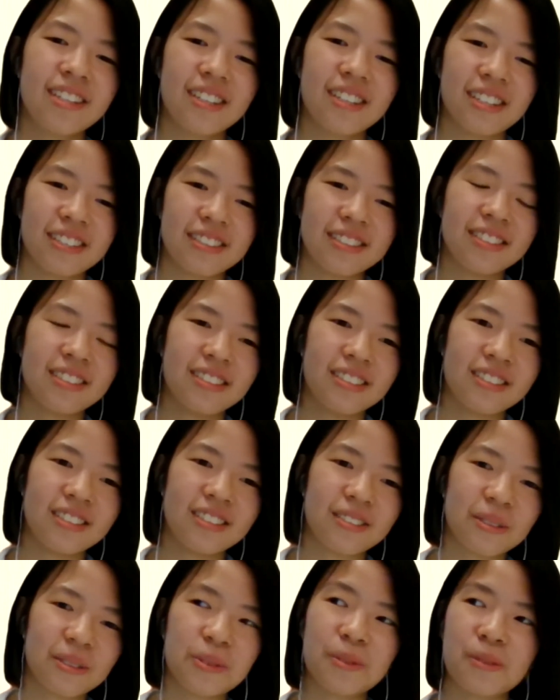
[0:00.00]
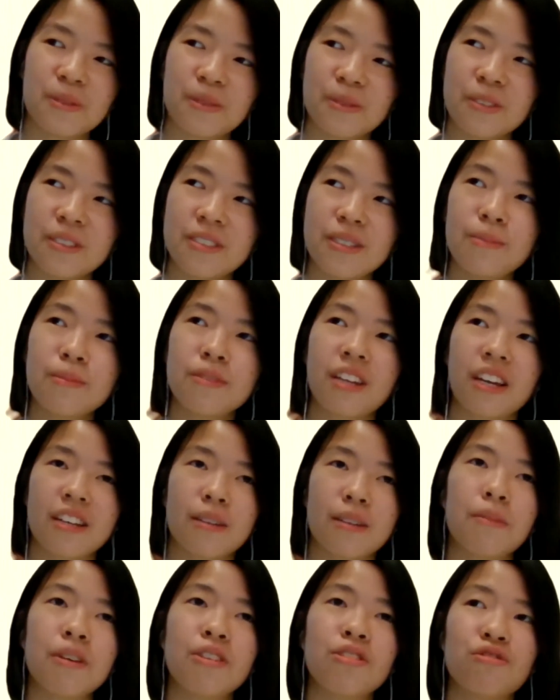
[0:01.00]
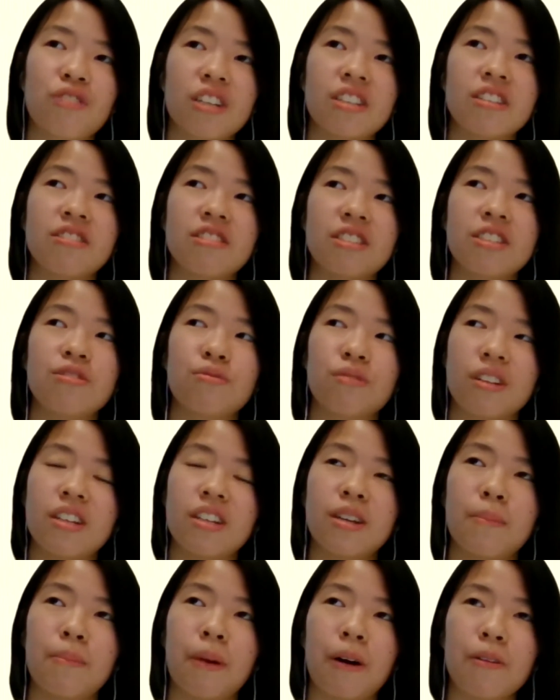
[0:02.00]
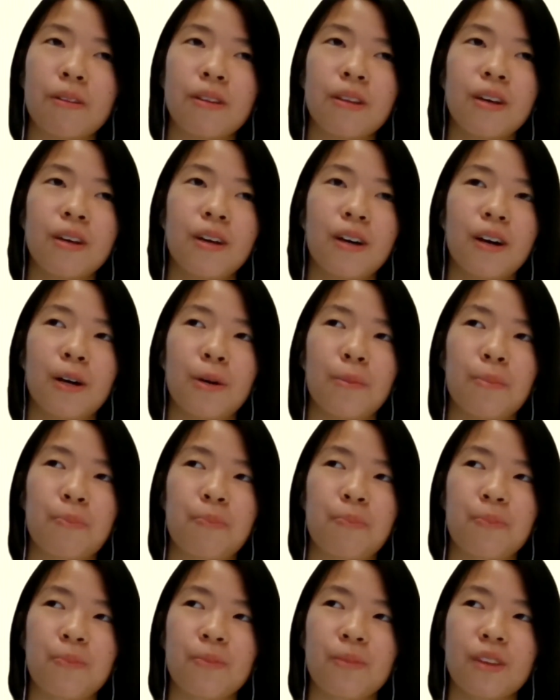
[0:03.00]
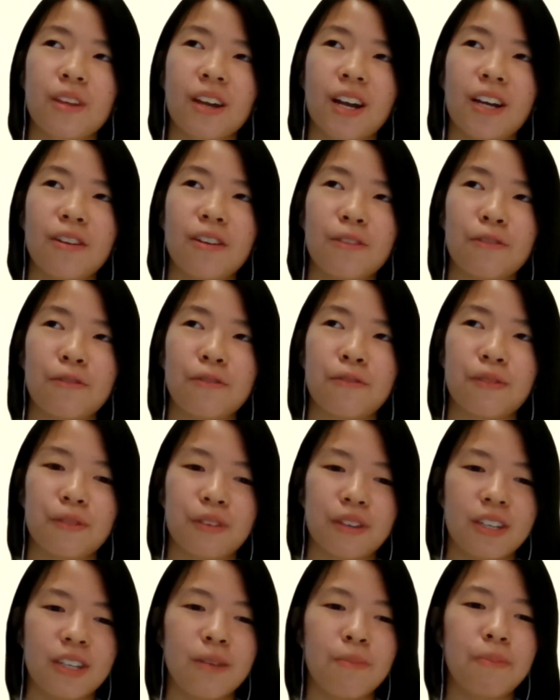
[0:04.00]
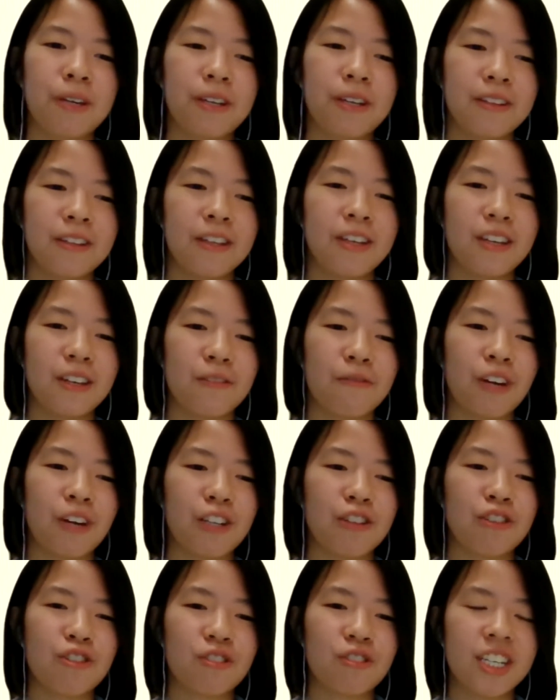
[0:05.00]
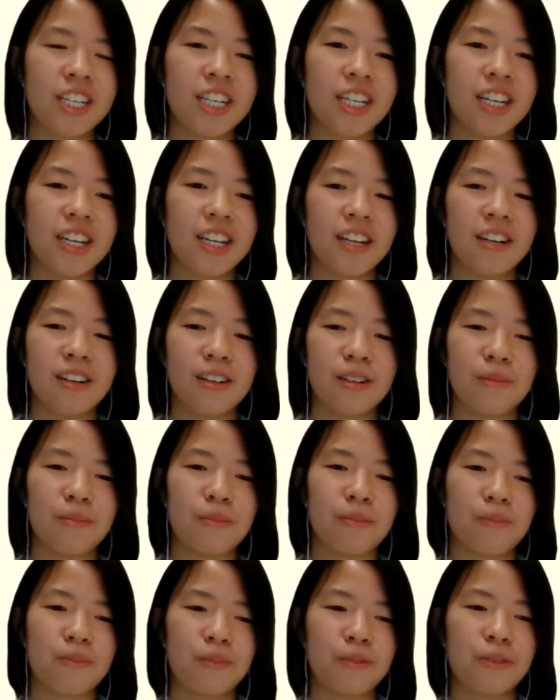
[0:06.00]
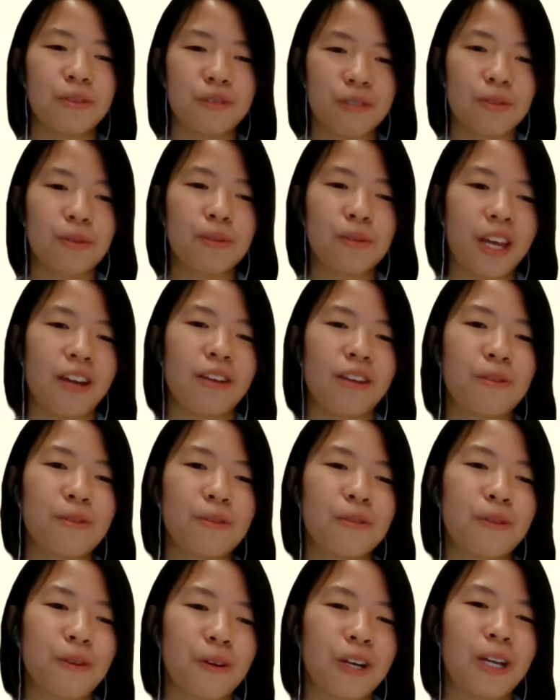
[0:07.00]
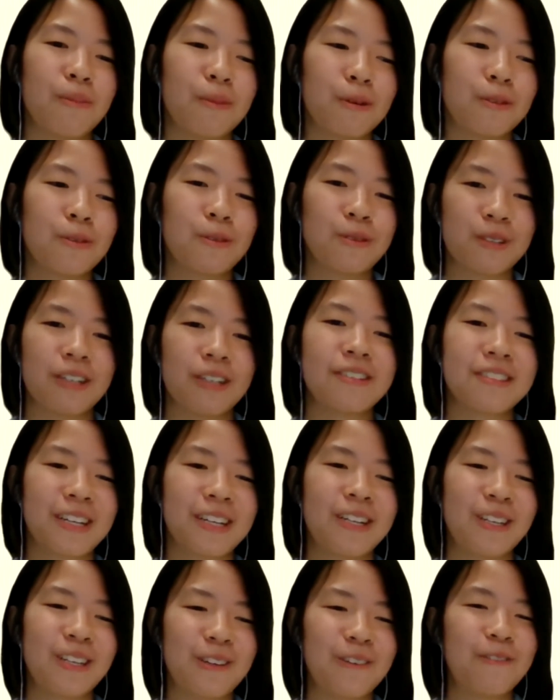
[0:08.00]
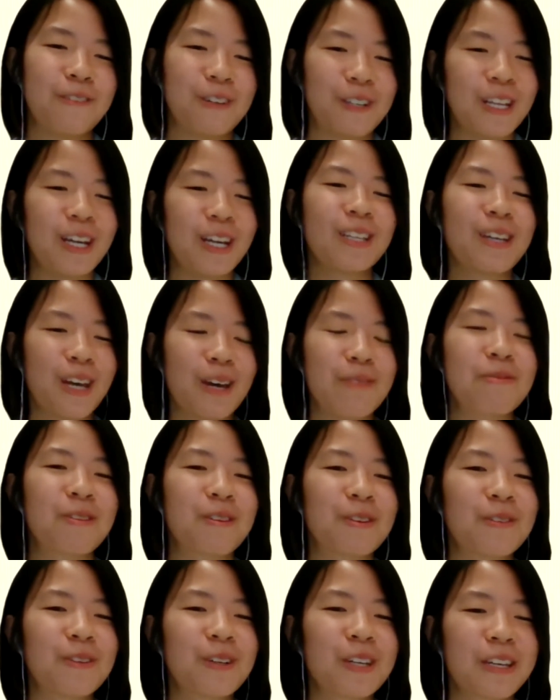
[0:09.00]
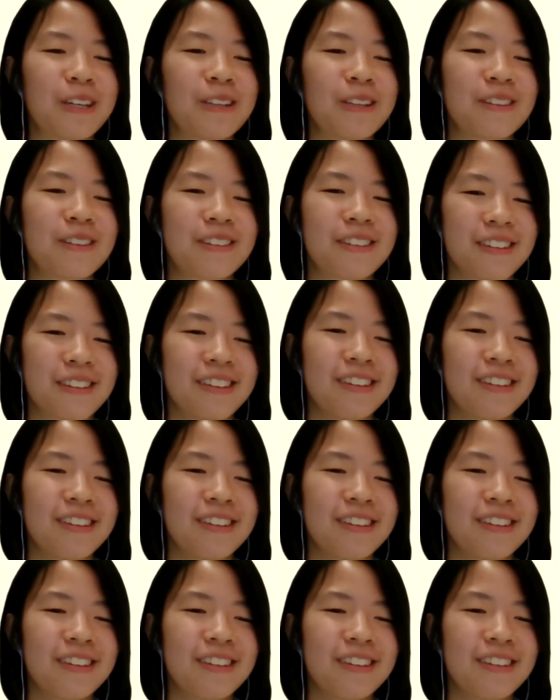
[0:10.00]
I see. So seems like the main strategy is really about kind of keeping the inventory so that you're able to sustain if another MCO hits.